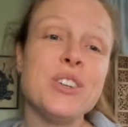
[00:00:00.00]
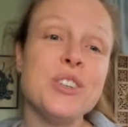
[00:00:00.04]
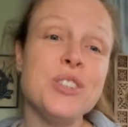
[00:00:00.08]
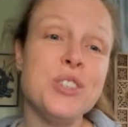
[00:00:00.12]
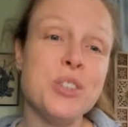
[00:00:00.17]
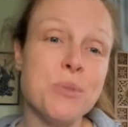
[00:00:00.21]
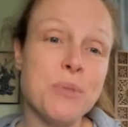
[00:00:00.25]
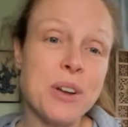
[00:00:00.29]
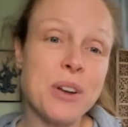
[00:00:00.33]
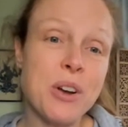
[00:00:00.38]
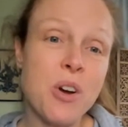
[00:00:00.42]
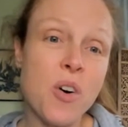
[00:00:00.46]

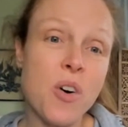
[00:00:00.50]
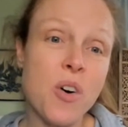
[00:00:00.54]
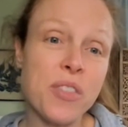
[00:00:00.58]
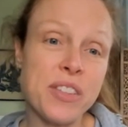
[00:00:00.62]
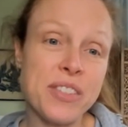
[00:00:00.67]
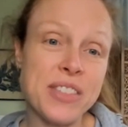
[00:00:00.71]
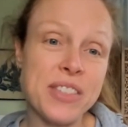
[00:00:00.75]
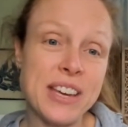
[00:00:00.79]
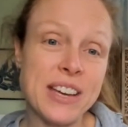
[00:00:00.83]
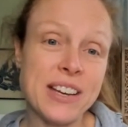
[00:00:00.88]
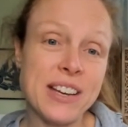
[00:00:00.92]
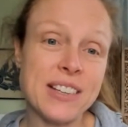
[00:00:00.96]
doing all the
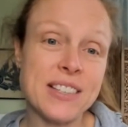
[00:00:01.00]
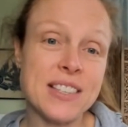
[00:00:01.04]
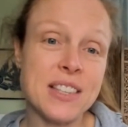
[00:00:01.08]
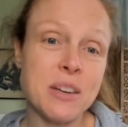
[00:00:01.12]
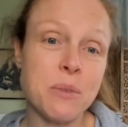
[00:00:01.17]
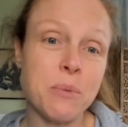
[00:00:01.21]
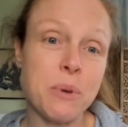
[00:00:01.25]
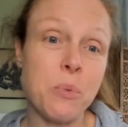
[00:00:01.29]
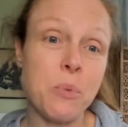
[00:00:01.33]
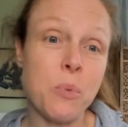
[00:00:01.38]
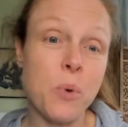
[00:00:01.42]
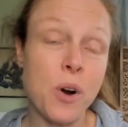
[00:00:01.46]
things that
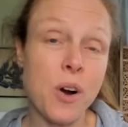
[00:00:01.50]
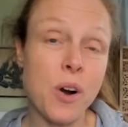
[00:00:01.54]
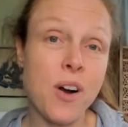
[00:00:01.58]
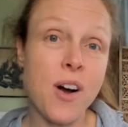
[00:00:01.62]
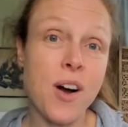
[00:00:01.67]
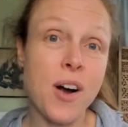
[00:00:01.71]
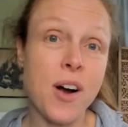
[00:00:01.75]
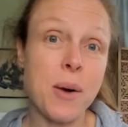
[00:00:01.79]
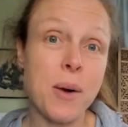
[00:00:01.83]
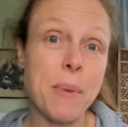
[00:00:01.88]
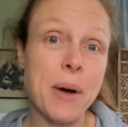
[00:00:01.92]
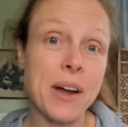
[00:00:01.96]
we work
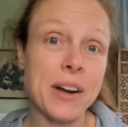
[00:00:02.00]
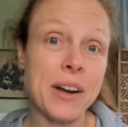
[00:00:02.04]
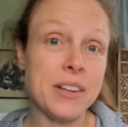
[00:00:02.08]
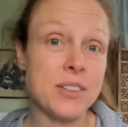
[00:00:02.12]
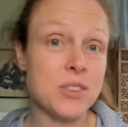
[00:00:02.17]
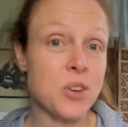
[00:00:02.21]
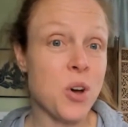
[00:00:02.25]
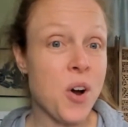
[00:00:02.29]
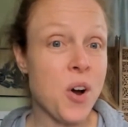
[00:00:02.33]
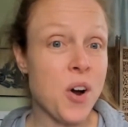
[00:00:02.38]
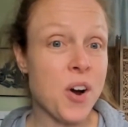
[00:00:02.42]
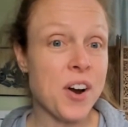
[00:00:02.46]
our bodies
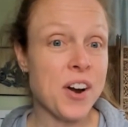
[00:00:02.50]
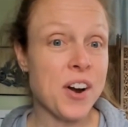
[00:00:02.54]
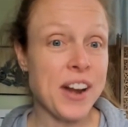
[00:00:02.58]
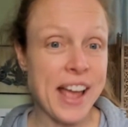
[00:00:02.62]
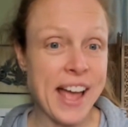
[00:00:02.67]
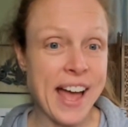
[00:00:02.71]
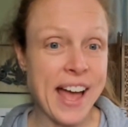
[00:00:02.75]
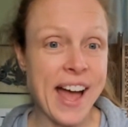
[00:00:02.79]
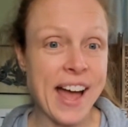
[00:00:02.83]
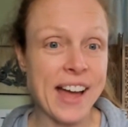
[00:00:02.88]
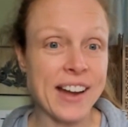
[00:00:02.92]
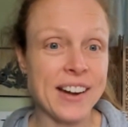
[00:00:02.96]
hard
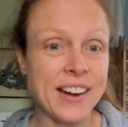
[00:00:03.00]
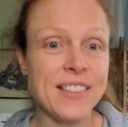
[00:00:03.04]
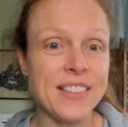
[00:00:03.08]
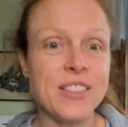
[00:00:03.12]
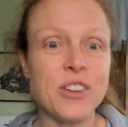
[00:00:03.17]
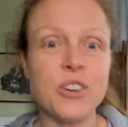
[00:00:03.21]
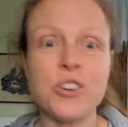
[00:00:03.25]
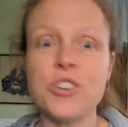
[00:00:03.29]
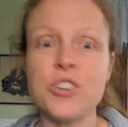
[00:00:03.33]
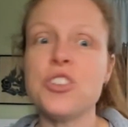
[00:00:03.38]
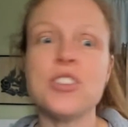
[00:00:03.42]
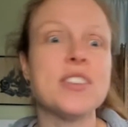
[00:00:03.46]
at
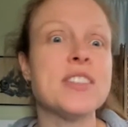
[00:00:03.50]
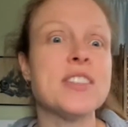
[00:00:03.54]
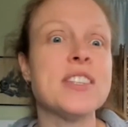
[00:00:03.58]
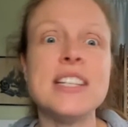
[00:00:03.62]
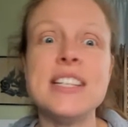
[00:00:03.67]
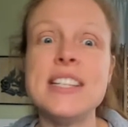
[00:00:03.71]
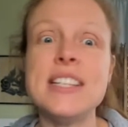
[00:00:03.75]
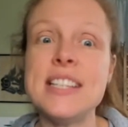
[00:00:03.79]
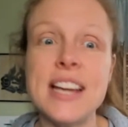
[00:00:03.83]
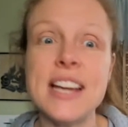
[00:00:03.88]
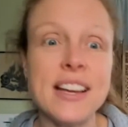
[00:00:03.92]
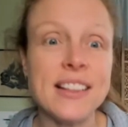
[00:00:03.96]
that are just the
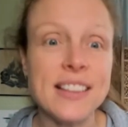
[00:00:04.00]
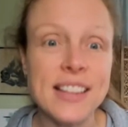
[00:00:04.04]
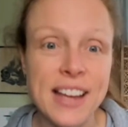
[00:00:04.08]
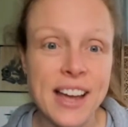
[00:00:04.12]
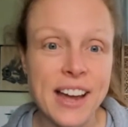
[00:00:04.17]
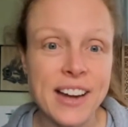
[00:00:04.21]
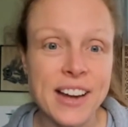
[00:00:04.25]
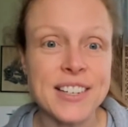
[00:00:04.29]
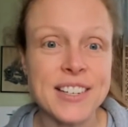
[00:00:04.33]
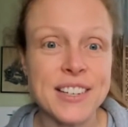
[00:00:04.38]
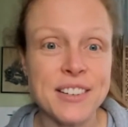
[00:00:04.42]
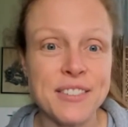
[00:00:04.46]
daily
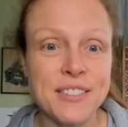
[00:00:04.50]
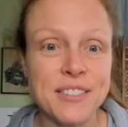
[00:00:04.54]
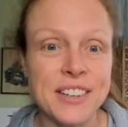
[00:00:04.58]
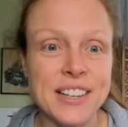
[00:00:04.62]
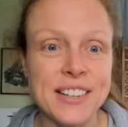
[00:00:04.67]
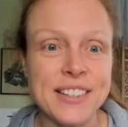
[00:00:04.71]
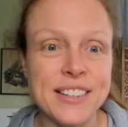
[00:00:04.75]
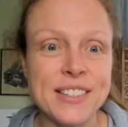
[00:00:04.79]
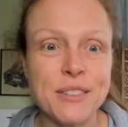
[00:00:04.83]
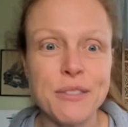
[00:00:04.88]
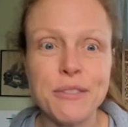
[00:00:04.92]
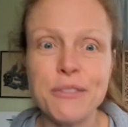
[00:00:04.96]

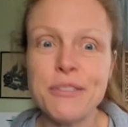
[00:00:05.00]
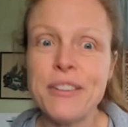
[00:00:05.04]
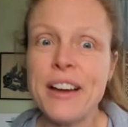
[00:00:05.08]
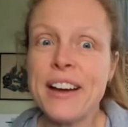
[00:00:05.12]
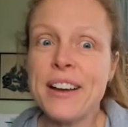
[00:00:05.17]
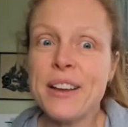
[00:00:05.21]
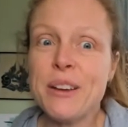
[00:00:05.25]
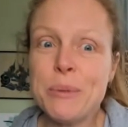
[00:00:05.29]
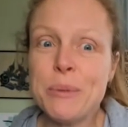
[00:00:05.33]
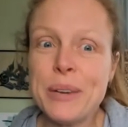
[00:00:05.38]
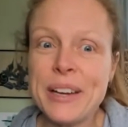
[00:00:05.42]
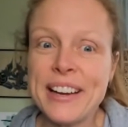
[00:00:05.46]
activities,
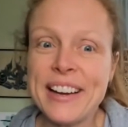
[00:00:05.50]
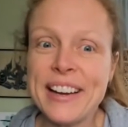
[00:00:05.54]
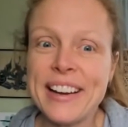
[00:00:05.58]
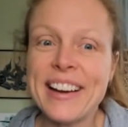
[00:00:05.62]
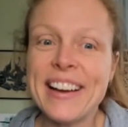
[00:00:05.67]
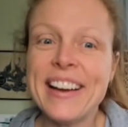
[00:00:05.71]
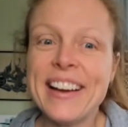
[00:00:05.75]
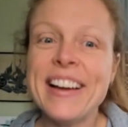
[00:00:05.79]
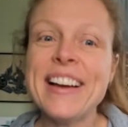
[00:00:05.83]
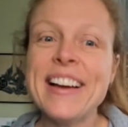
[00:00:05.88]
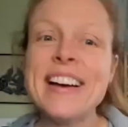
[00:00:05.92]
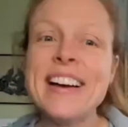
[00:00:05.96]
vacuuming,